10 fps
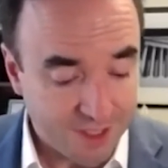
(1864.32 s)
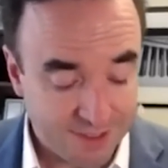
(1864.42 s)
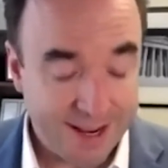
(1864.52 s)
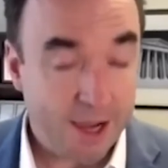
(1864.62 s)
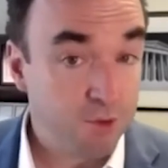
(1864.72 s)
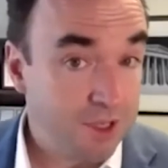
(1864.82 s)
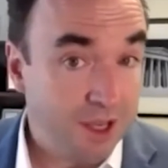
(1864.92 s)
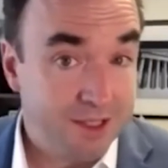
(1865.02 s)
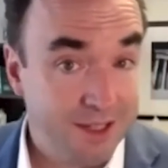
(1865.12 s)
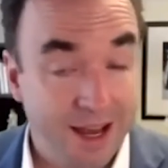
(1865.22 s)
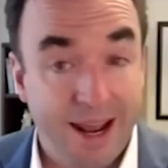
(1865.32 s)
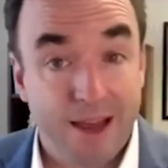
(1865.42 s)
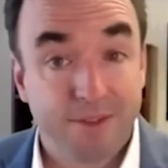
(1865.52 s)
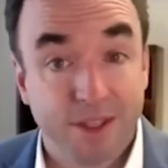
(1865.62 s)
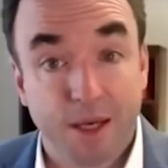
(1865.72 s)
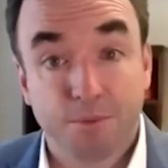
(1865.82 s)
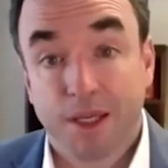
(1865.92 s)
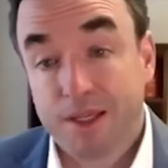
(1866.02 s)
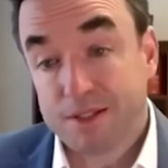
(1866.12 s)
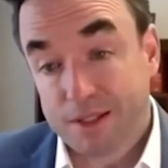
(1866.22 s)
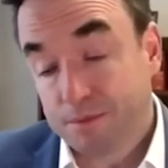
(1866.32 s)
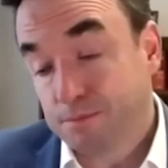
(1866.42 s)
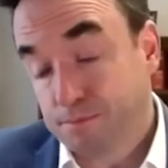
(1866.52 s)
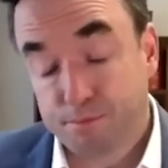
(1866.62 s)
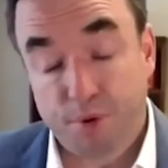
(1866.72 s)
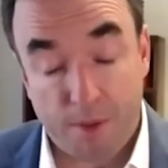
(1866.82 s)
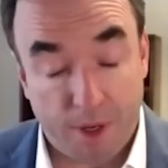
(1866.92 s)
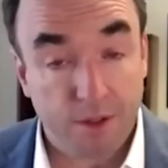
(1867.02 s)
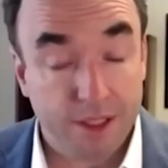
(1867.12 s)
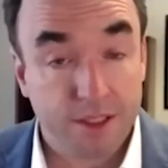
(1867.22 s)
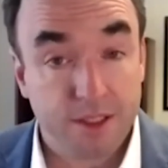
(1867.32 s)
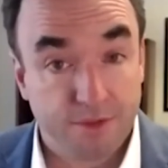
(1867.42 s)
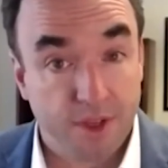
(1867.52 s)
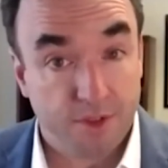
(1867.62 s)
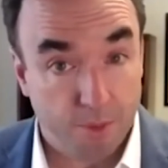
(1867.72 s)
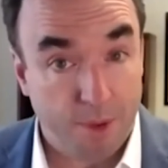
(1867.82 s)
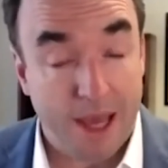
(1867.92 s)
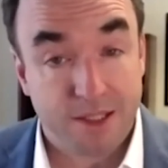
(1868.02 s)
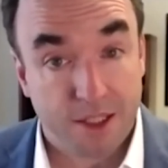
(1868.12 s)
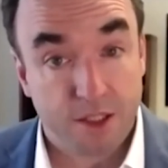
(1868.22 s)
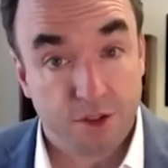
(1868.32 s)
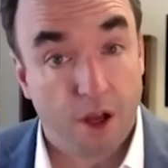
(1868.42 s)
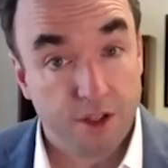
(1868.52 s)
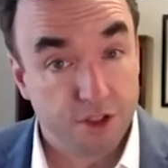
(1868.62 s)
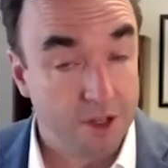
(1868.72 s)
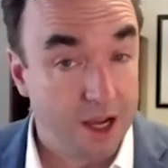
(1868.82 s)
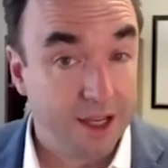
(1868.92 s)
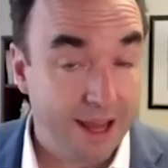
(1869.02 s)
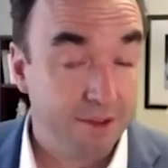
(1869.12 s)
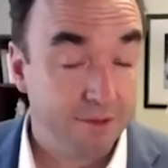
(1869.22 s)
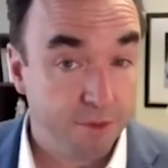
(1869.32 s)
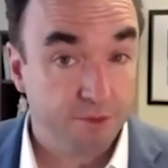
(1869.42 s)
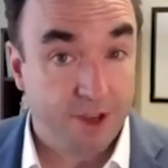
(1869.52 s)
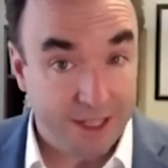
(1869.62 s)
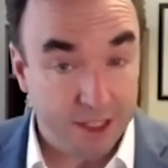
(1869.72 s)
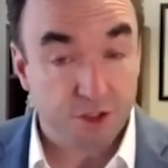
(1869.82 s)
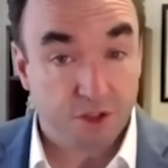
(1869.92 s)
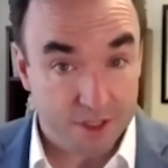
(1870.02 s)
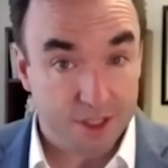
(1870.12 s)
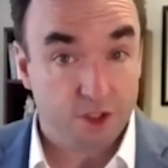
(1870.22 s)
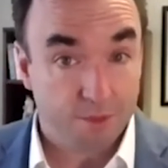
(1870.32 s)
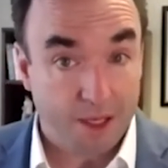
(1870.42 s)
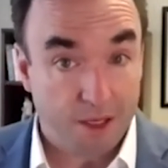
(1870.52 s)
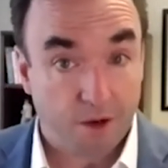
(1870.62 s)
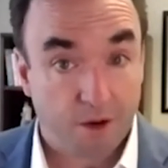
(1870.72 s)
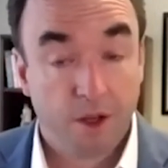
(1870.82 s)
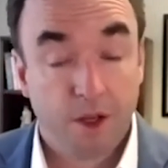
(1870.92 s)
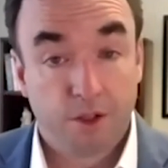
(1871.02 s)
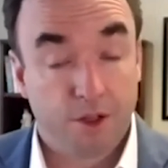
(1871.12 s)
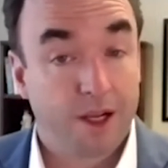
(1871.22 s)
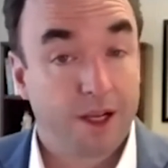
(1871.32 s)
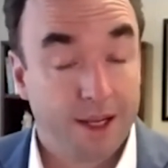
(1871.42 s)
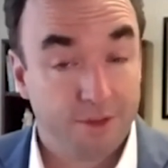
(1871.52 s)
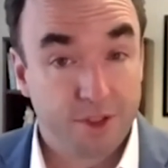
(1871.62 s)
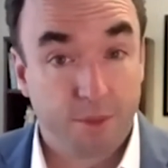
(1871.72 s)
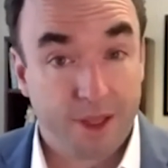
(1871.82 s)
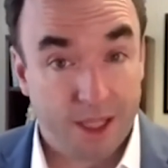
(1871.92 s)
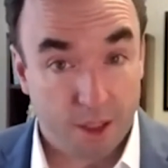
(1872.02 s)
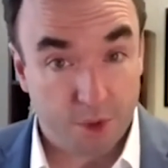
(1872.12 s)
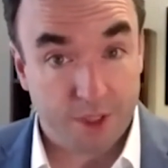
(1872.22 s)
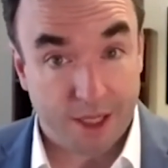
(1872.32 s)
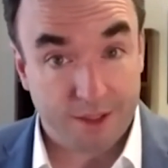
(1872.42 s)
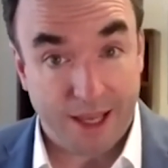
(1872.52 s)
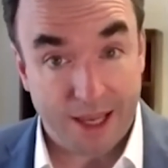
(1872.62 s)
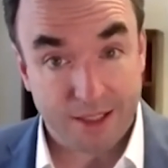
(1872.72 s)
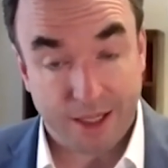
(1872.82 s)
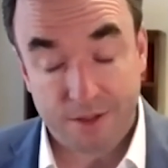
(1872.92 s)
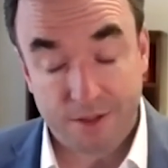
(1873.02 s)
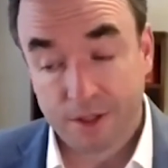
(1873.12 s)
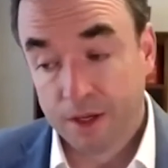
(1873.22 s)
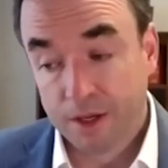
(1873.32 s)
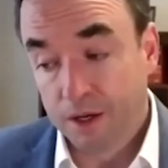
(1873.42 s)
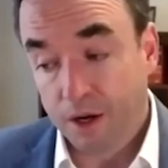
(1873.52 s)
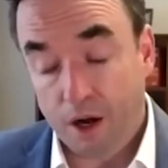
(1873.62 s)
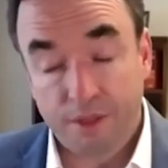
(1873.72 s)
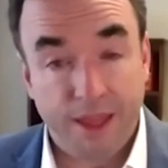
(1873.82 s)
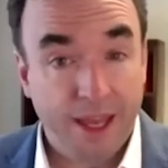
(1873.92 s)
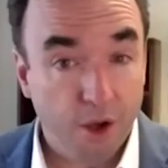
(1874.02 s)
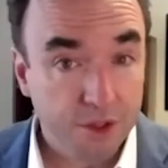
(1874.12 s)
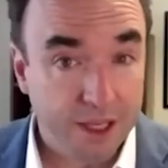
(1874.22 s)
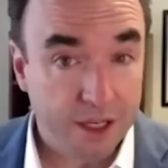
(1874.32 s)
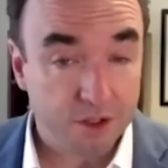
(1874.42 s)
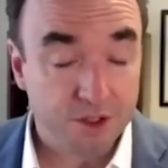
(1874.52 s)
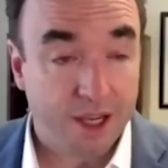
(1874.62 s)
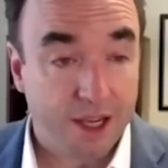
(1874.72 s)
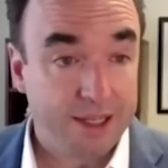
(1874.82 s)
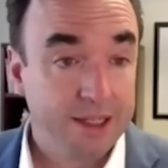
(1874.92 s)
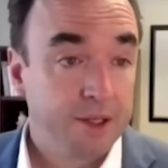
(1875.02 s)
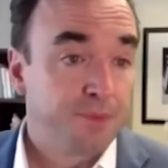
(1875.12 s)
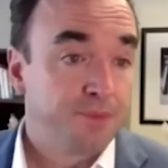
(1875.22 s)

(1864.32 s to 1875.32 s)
Downside to not having them is primarily is if capacity is lost, you're not going to have a financial decision maker. You're not going to have somebody that can protect the assets. On the healthcare side,